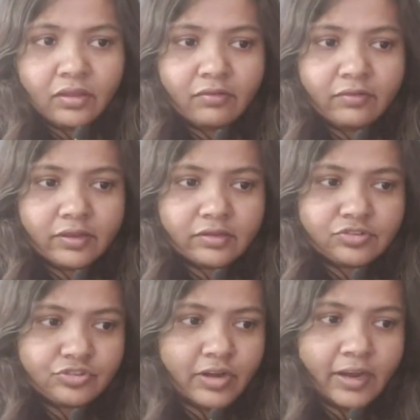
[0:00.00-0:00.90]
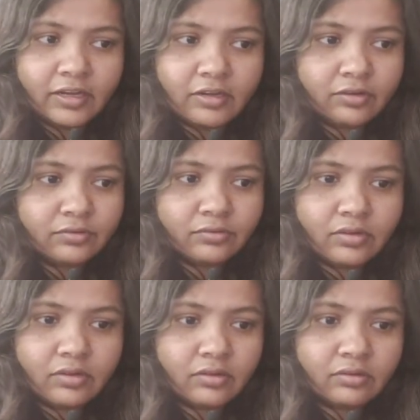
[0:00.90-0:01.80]
Because right now,
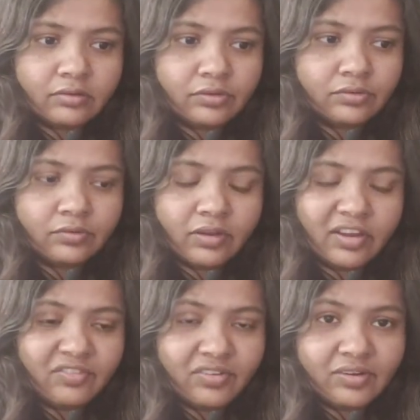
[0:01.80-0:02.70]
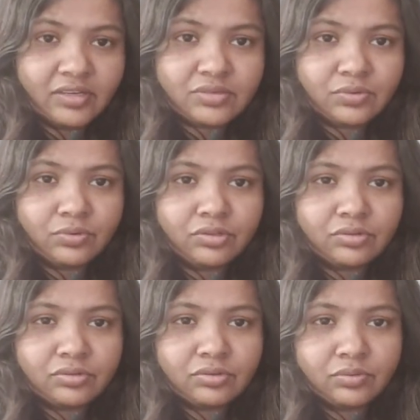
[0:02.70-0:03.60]
everyone is
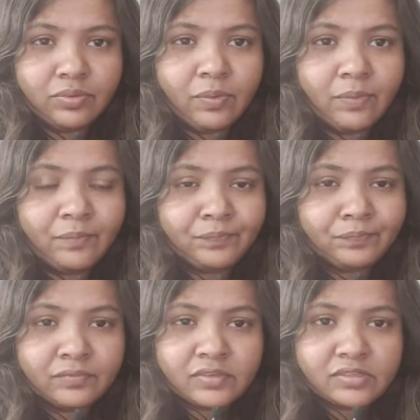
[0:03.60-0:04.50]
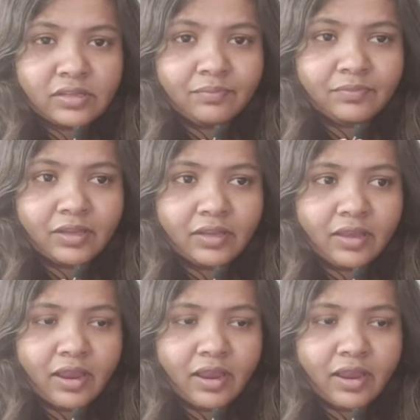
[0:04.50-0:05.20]
going through something.